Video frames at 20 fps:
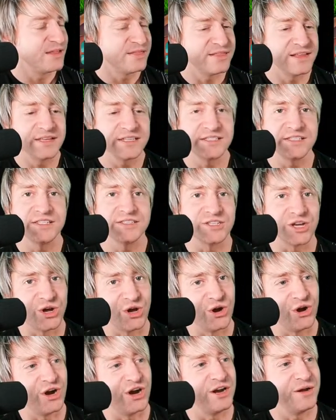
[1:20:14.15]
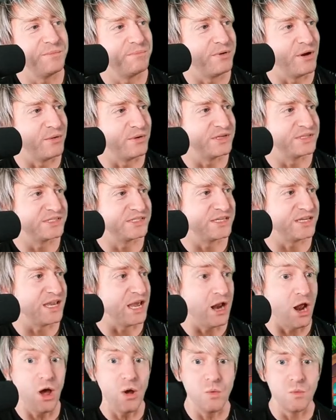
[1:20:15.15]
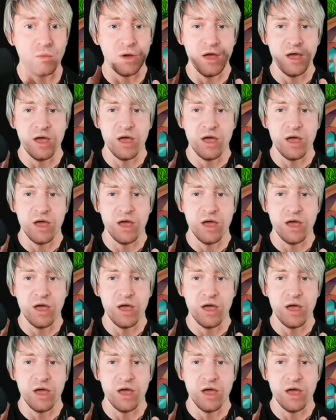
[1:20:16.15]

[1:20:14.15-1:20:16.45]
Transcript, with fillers: This is a hard bonus to get. Oh!